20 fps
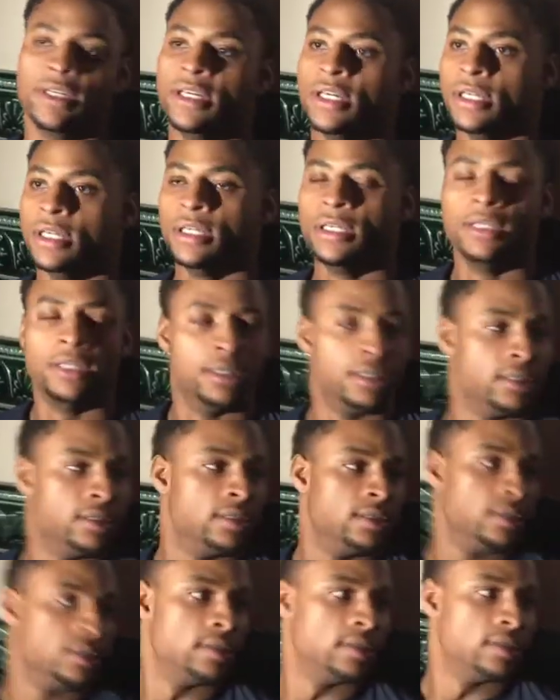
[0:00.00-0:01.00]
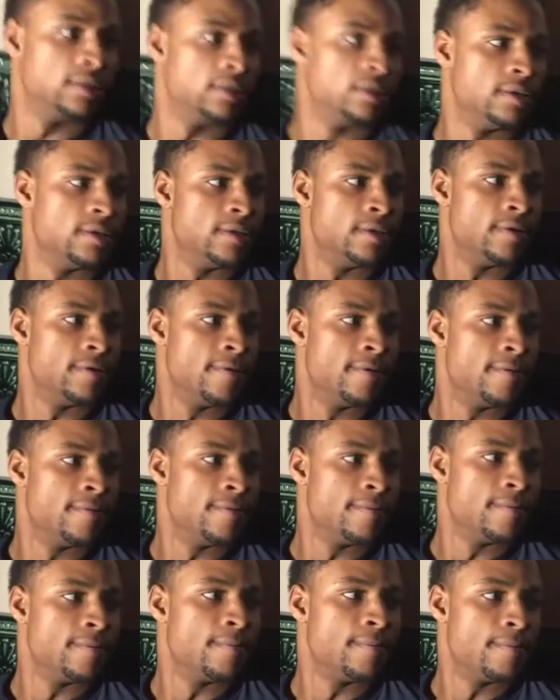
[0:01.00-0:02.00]
Have you guys kind of talked about that, getting
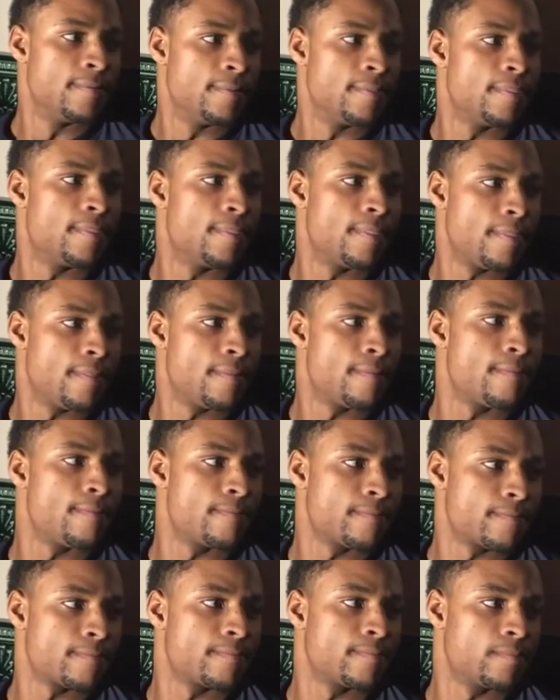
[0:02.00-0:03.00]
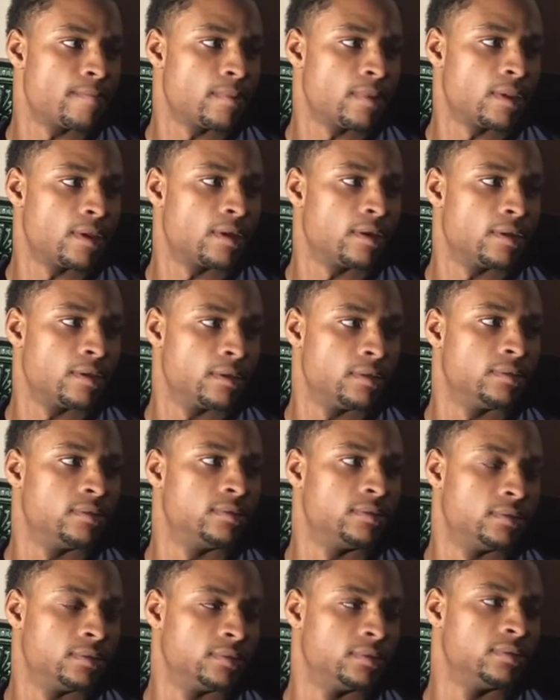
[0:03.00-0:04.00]
off to a start, you know, your
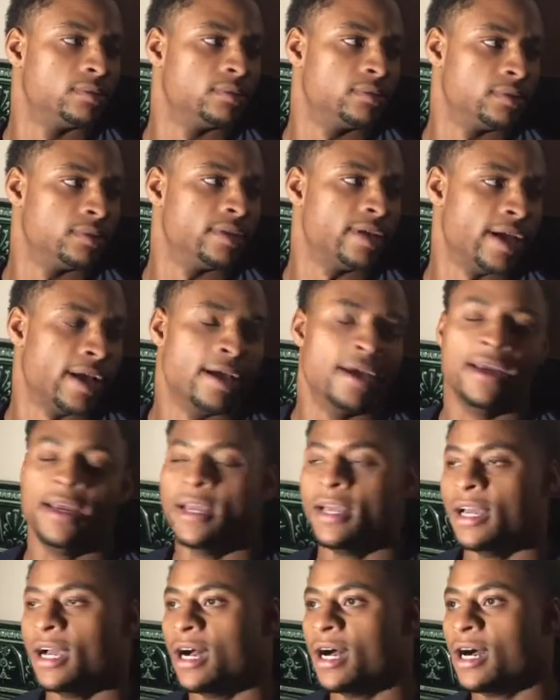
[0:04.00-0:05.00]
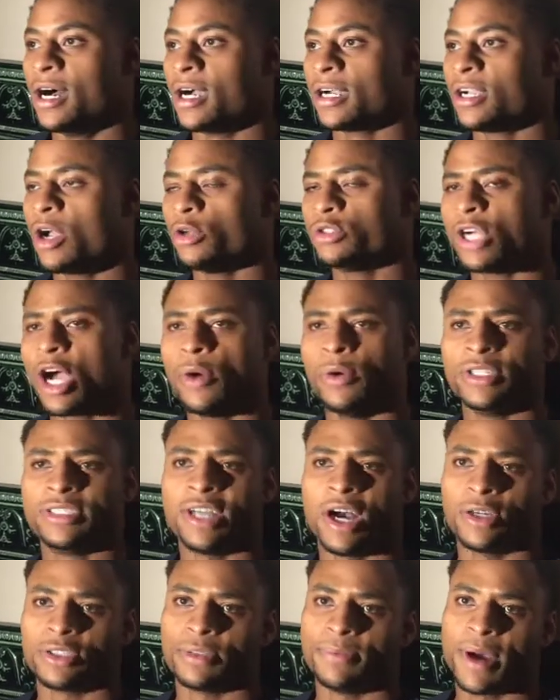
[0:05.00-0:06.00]
own self? Yeah. Coach always
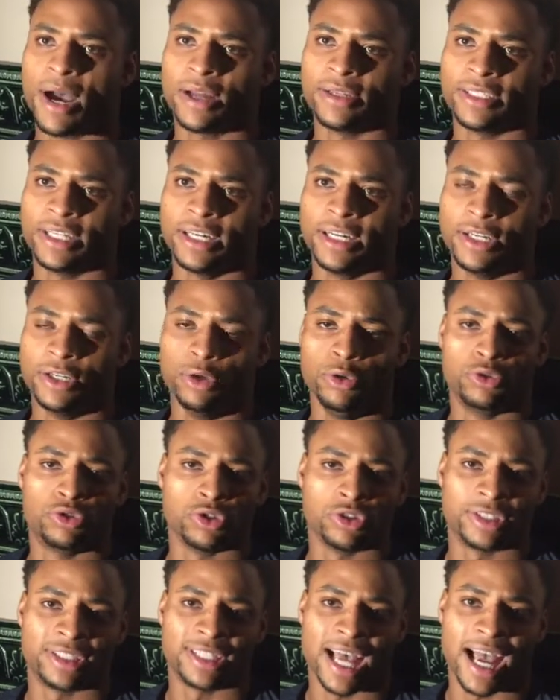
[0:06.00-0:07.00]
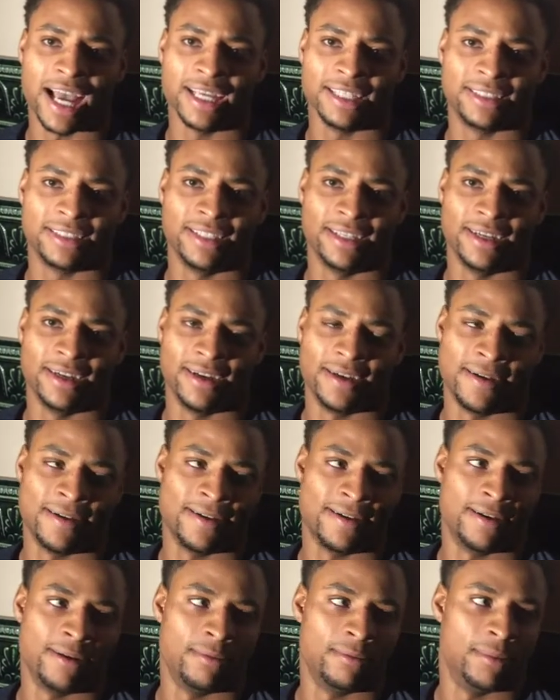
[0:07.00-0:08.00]
talks about the neutral sites, the
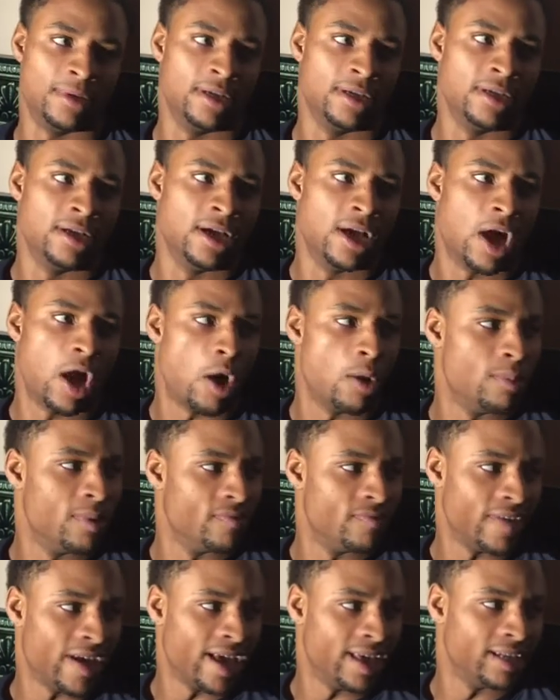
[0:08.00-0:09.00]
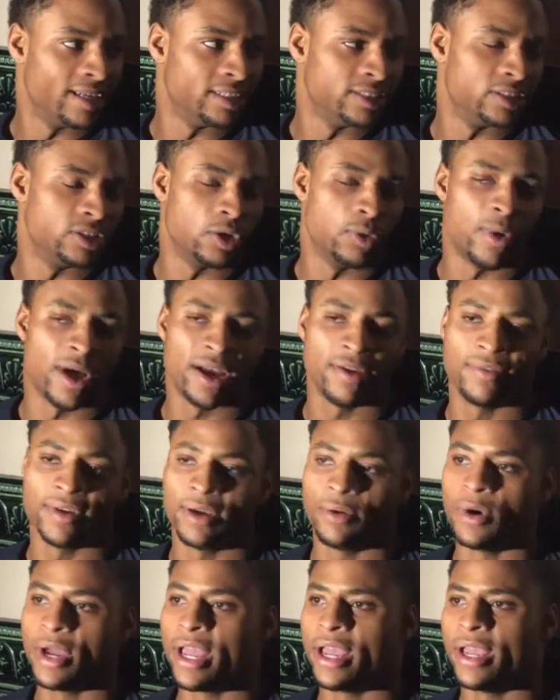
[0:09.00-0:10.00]
home advantage, the way
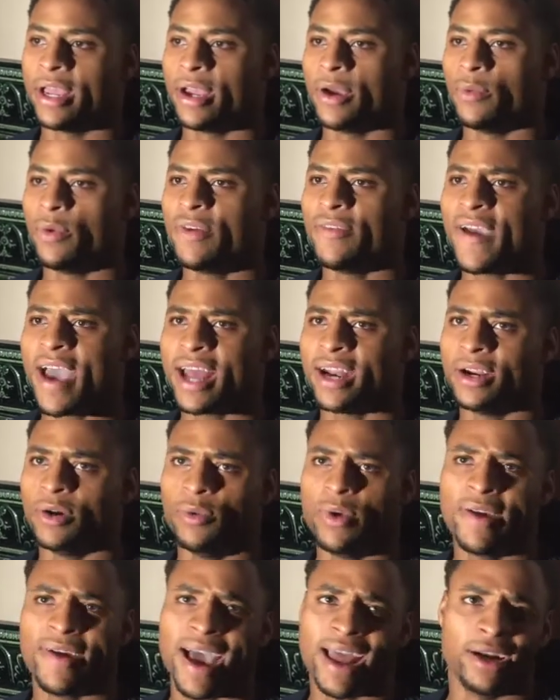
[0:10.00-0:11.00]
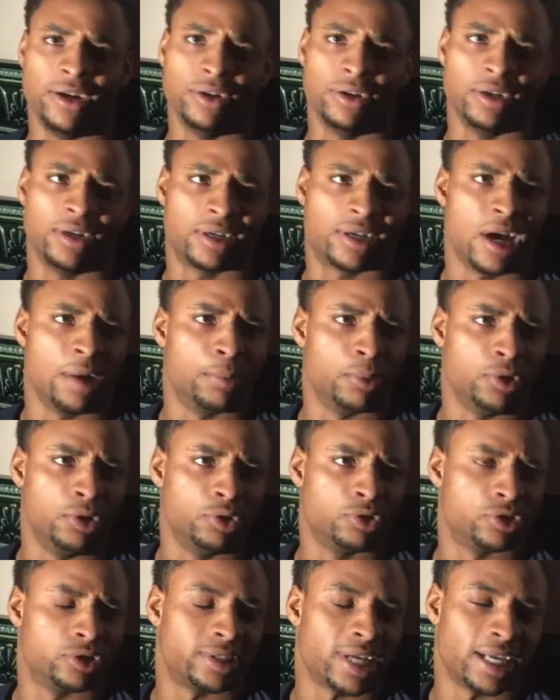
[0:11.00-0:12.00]
that and we've had a couple
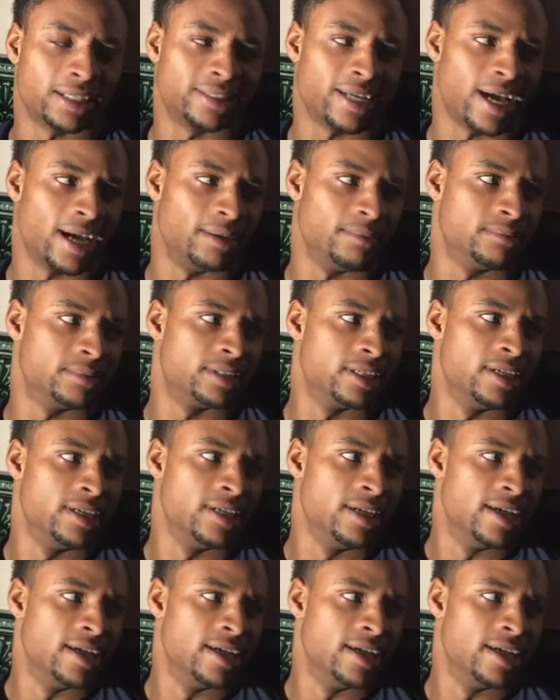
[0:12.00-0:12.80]
neutral sites games